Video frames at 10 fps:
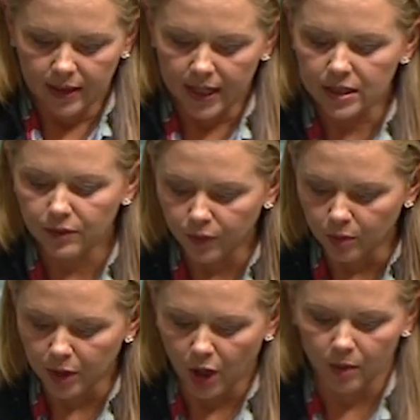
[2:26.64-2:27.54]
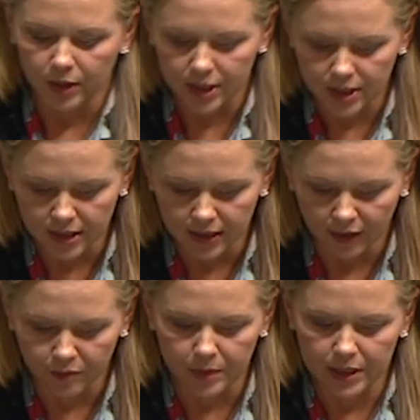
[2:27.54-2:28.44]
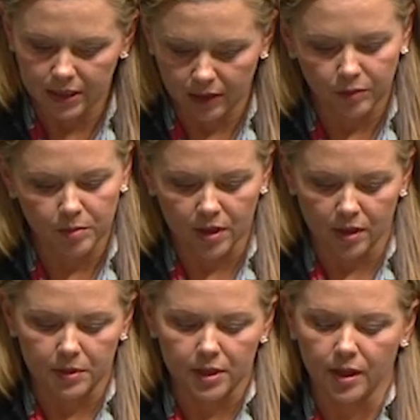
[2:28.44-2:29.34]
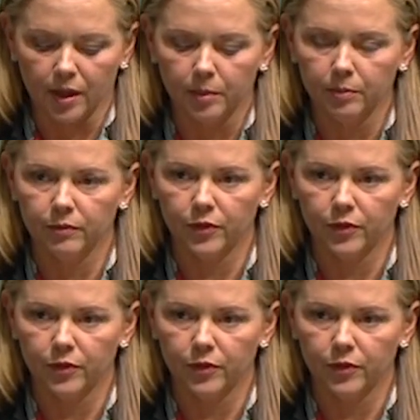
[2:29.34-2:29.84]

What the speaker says: as the former coalition government did from time to time,